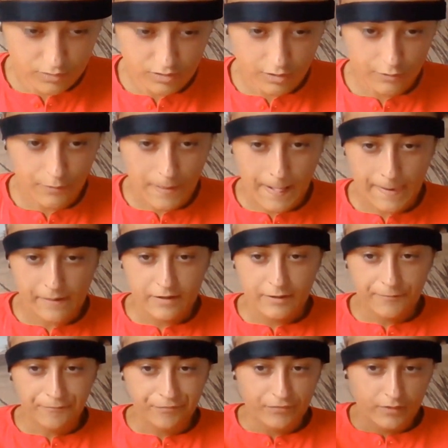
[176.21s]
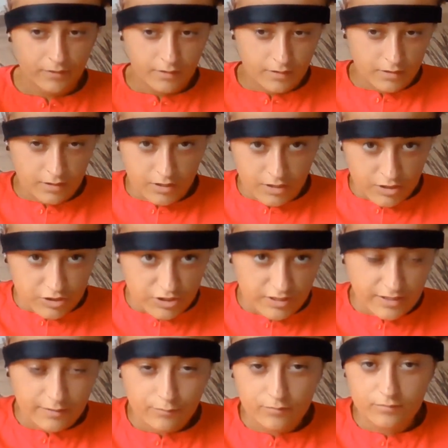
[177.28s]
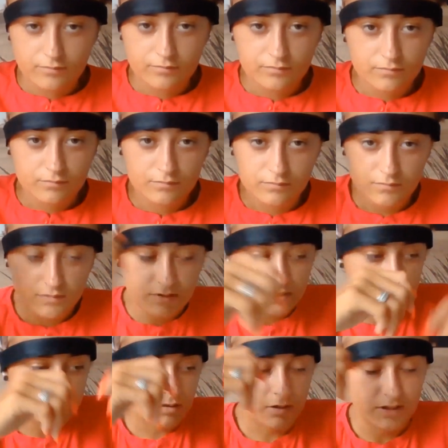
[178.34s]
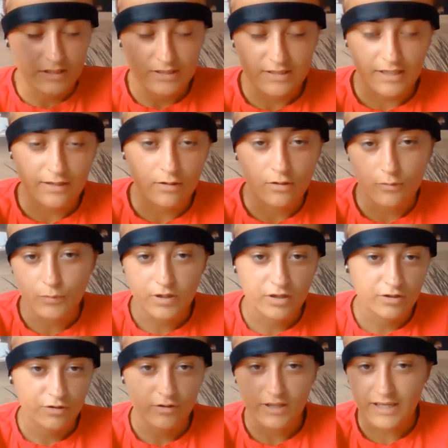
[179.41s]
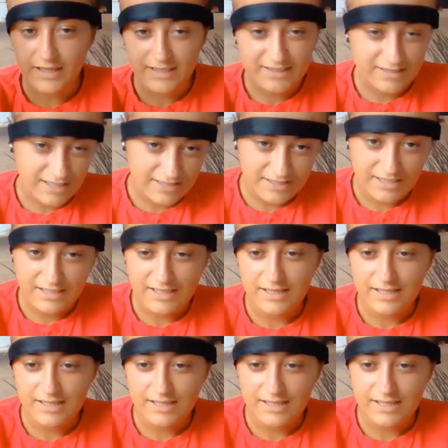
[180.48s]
So she then started to say, oh, we're going to do the anaesthetic